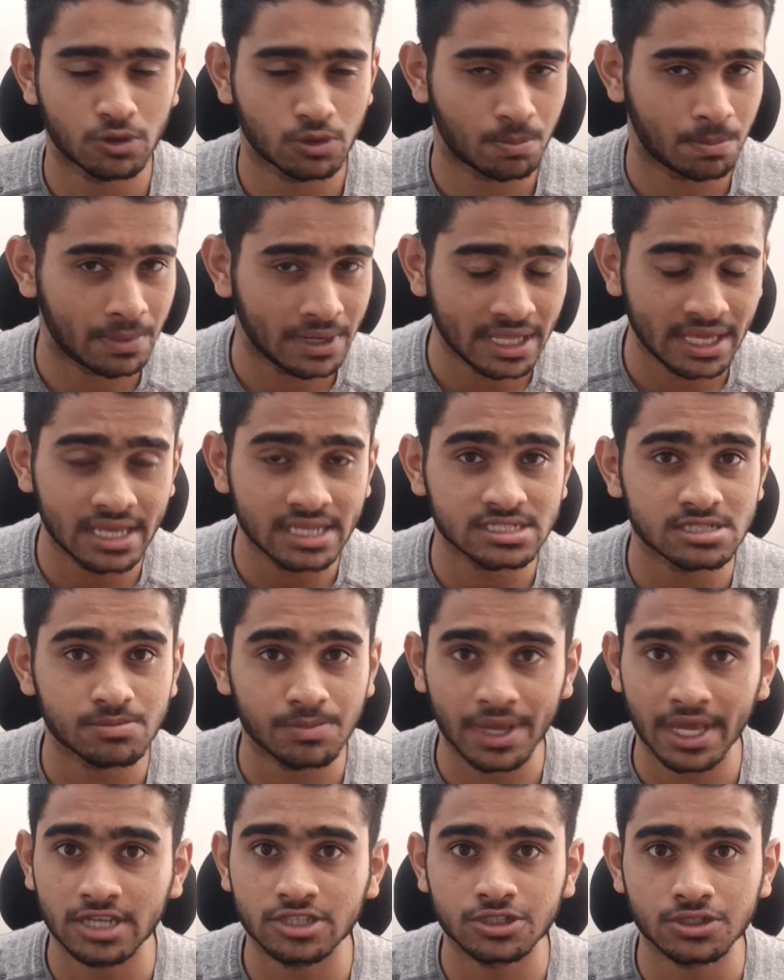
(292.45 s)
So please
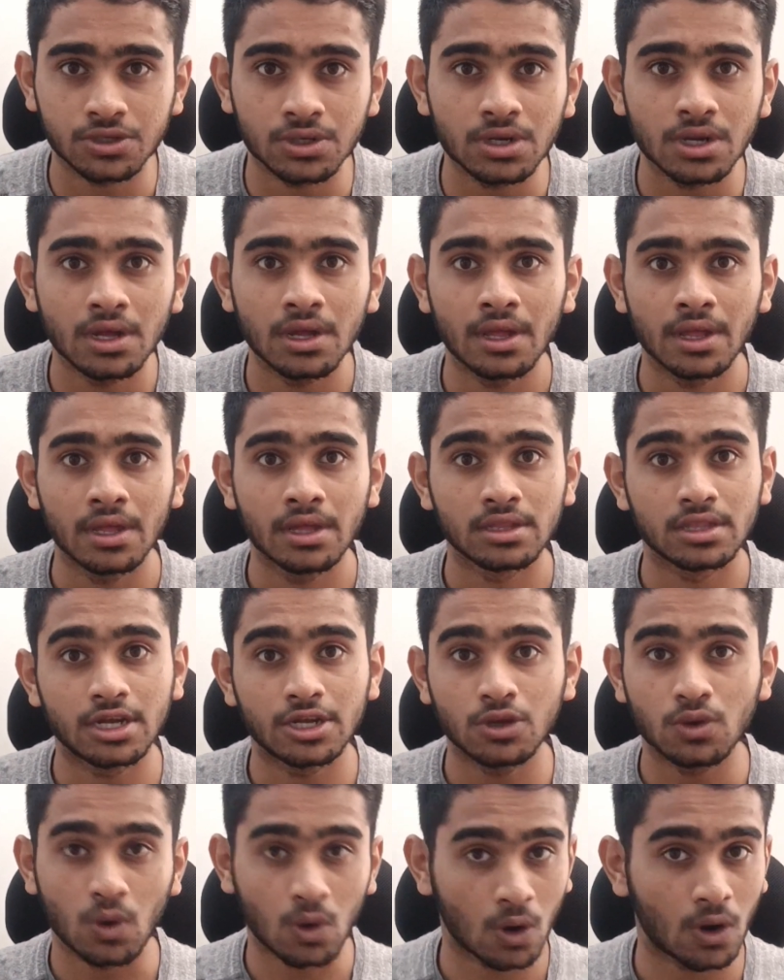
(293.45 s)
make sure
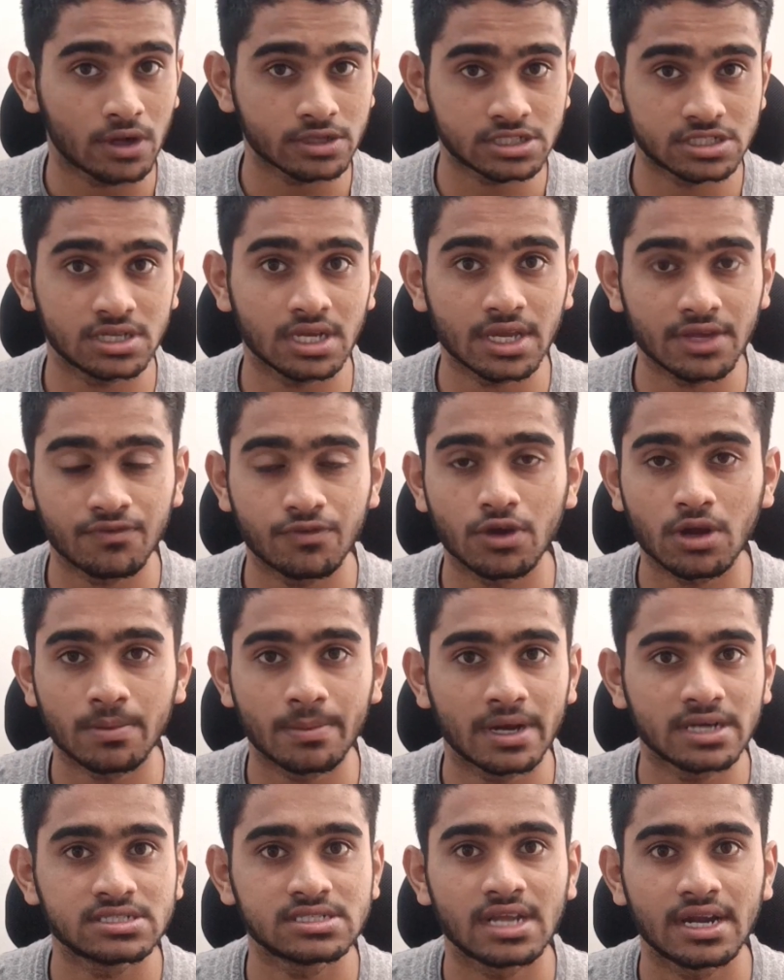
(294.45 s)
that you cross-check if your
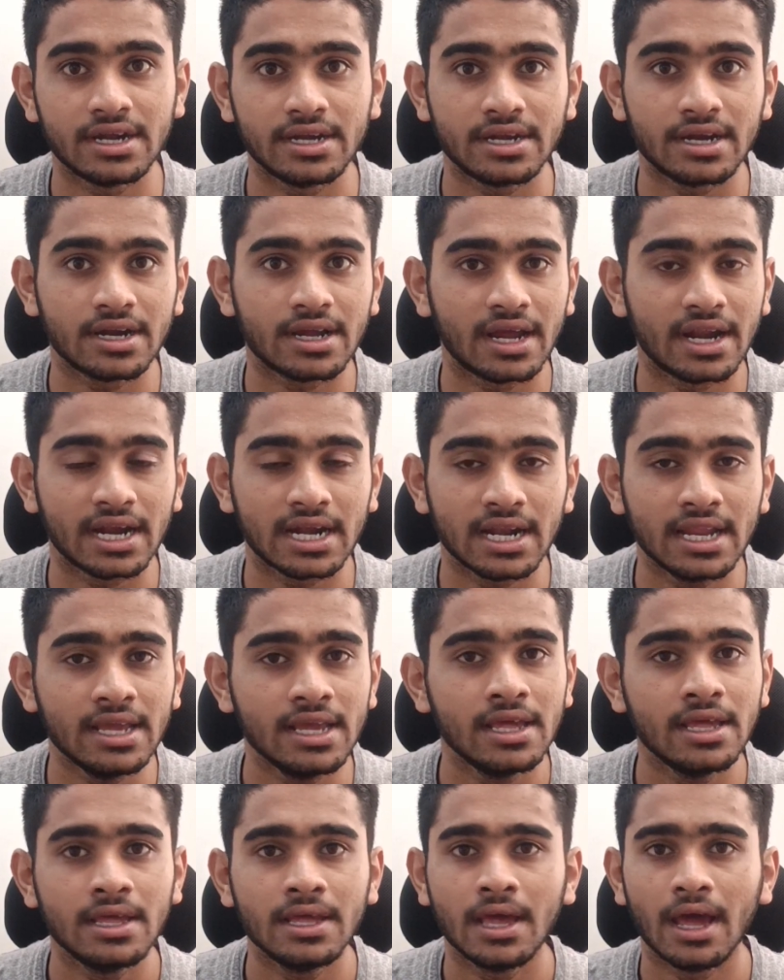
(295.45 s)
marks are entered
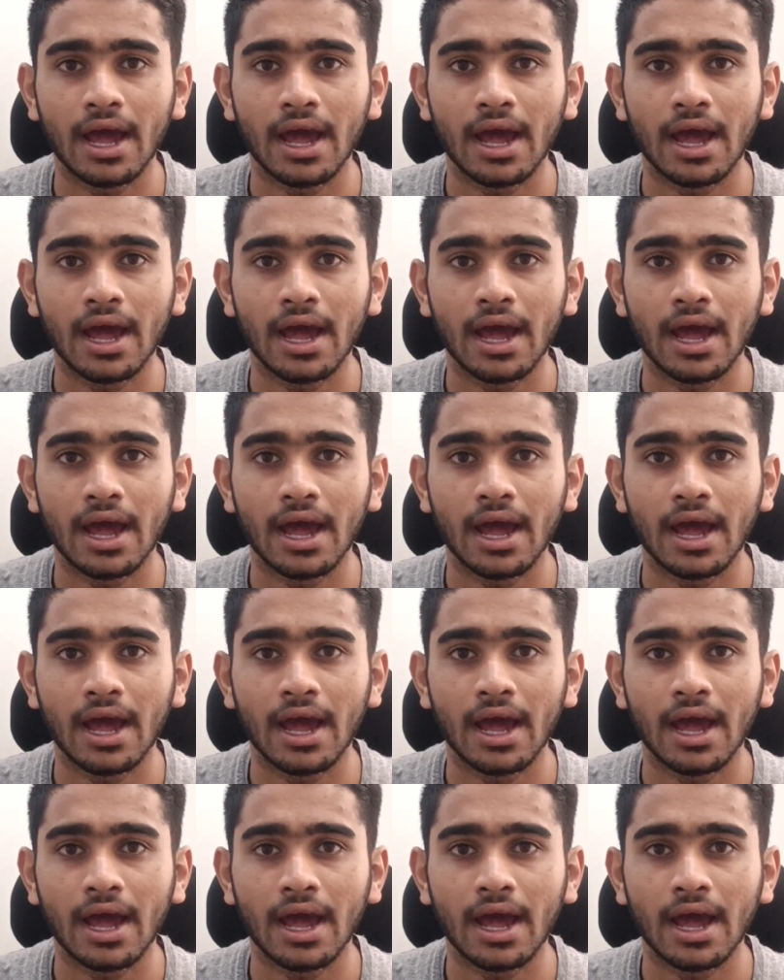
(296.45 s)
correctly.